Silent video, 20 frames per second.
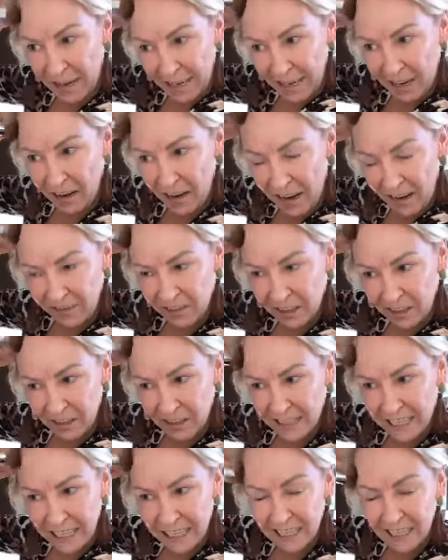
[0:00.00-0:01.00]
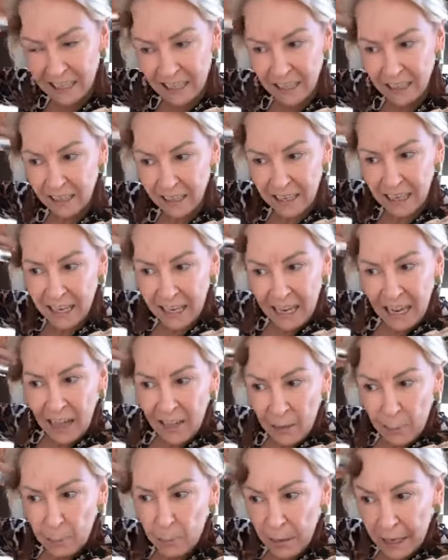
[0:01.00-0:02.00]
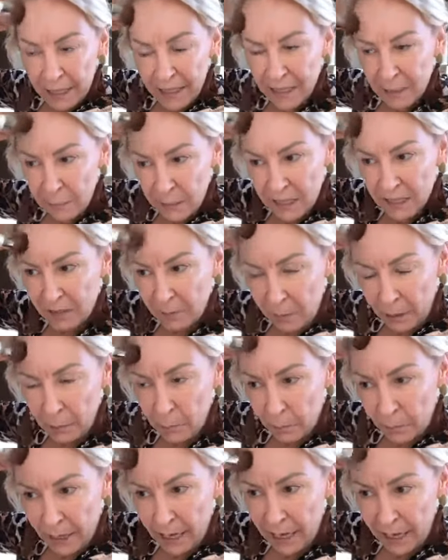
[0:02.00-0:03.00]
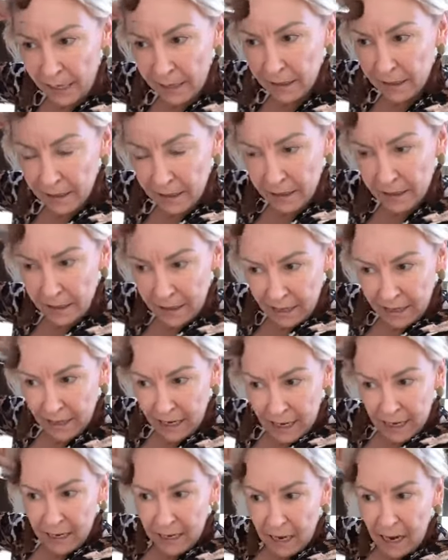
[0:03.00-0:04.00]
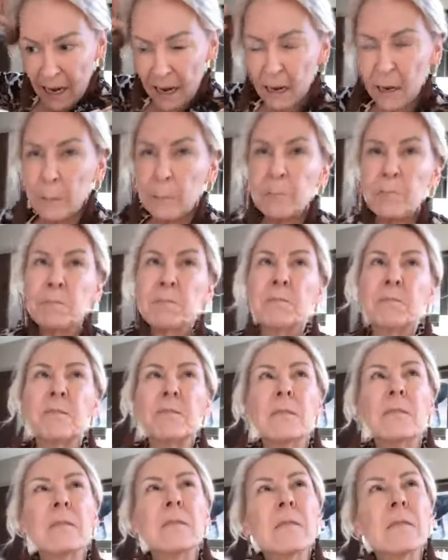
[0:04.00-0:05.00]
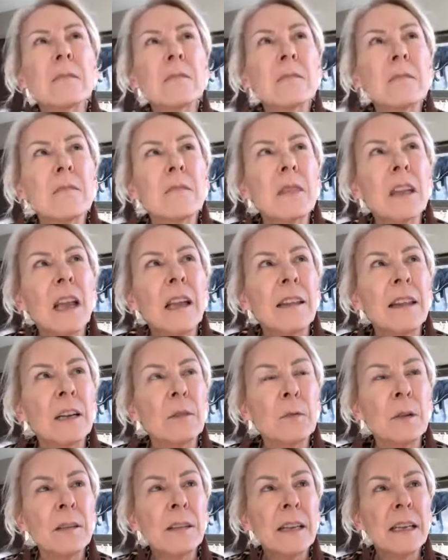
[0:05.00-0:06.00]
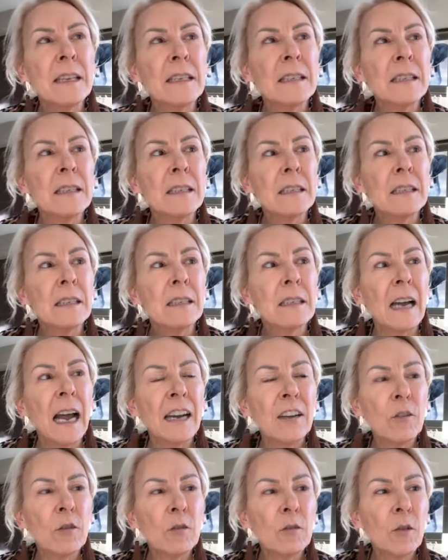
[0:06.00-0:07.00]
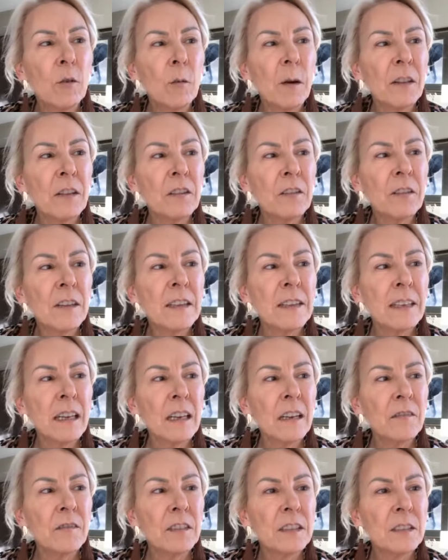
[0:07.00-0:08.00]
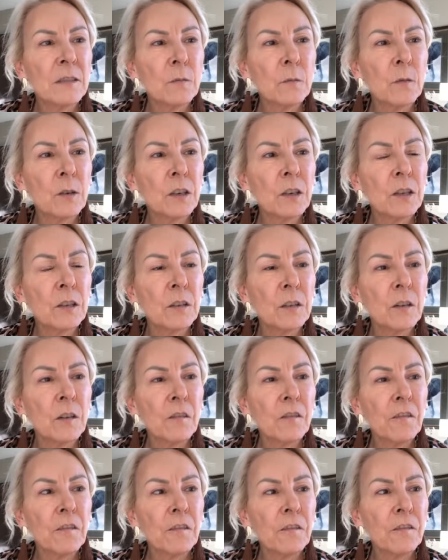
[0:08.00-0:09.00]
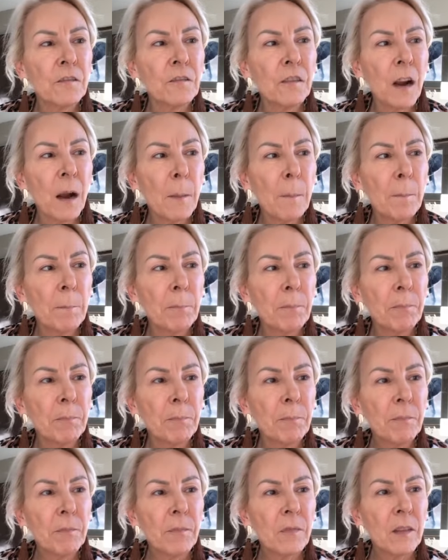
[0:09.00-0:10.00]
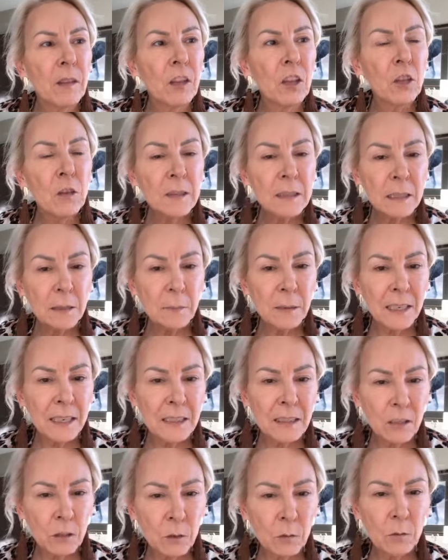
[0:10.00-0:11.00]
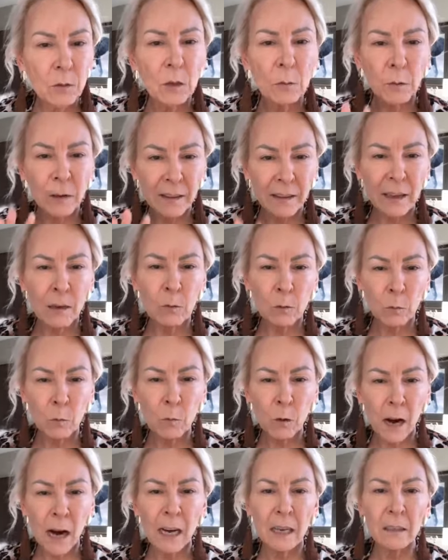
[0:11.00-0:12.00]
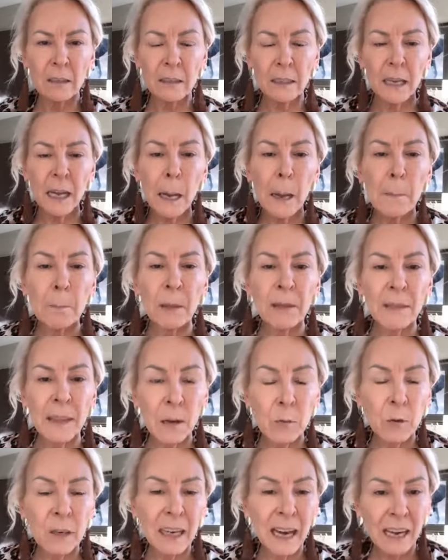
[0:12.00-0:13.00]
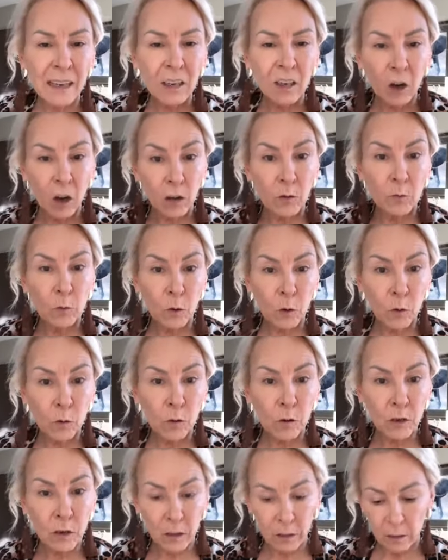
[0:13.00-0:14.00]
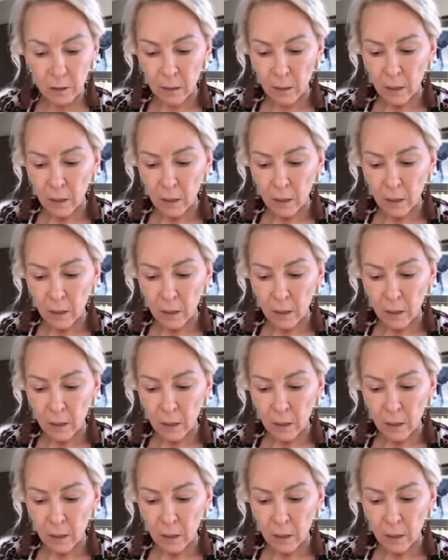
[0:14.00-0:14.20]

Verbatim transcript: okay, now I have to dig into the, the basement of my brain. Um, there were these, I don't know whether these elephants were from used to be zoo or whether they were wild, but they were kind of gone rogue.